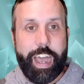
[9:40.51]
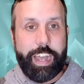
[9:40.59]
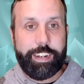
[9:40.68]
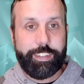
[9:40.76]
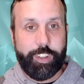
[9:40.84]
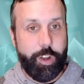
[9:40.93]

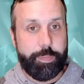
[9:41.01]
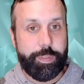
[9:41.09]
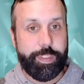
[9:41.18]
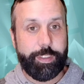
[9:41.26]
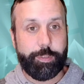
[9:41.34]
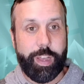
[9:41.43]
I just hope
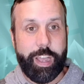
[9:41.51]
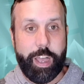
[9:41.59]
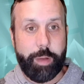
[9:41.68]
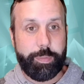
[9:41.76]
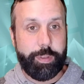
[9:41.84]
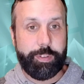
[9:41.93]
that this will
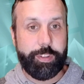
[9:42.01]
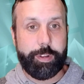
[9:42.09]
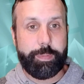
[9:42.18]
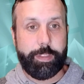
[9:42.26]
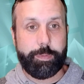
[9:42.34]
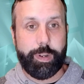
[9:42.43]
help you do your
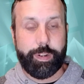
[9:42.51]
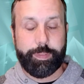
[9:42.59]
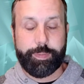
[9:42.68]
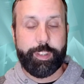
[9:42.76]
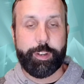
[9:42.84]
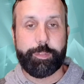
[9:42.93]
best work.
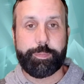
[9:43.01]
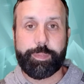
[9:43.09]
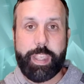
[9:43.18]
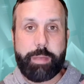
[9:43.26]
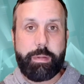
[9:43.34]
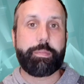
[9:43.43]
So
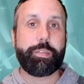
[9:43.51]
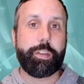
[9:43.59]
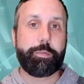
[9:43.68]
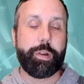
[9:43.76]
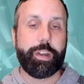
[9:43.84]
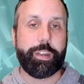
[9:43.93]
keep up the
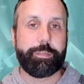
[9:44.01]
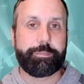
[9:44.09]
good work.